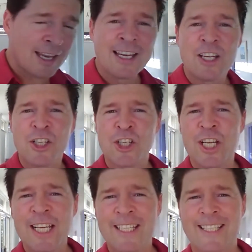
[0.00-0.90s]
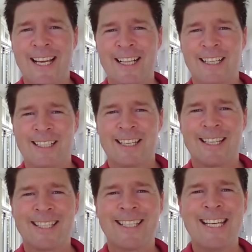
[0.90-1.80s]
She sells
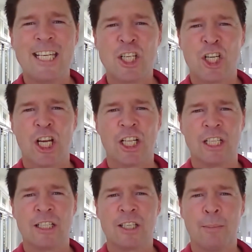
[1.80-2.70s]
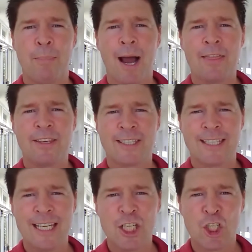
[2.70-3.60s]
seashells by the
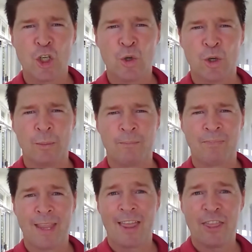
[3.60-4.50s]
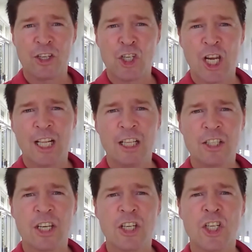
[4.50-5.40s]
seashore. The
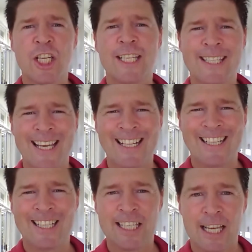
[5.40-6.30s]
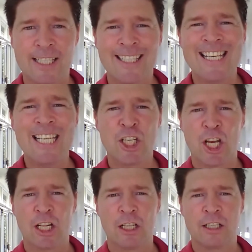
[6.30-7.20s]
shells she sells are
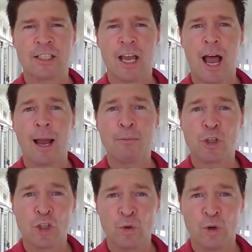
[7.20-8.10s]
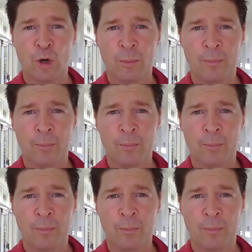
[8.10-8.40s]
seashells, I'm sure.